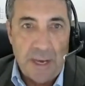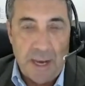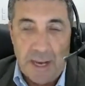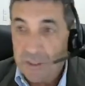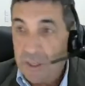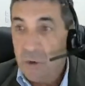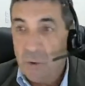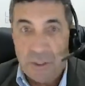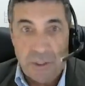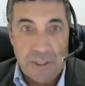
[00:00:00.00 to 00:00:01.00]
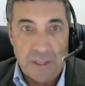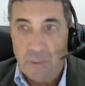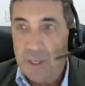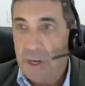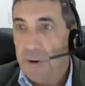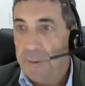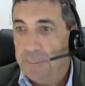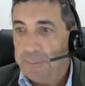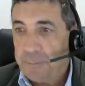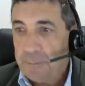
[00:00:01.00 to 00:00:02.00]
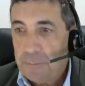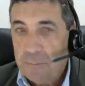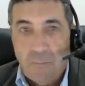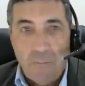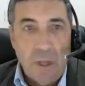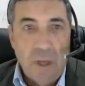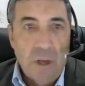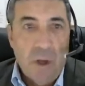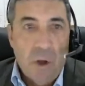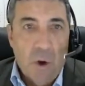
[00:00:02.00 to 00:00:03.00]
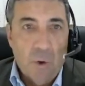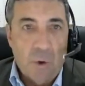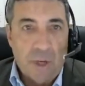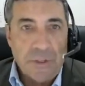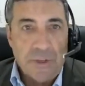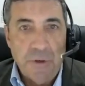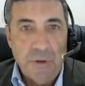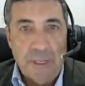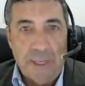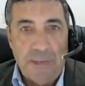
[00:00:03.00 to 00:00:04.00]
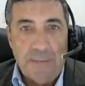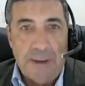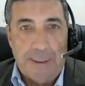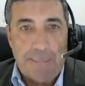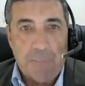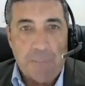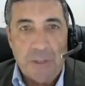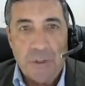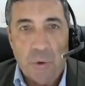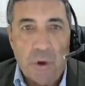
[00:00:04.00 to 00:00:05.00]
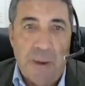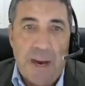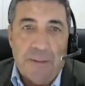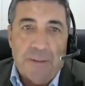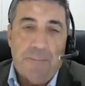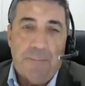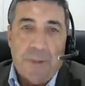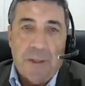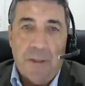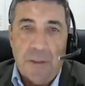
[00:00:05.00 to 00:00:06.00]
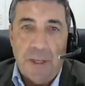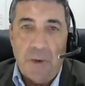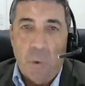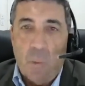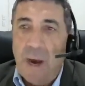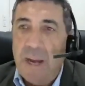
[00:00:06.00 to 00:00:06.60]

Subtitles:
ask any questions as we go. All right. So firstly, let's talk about the way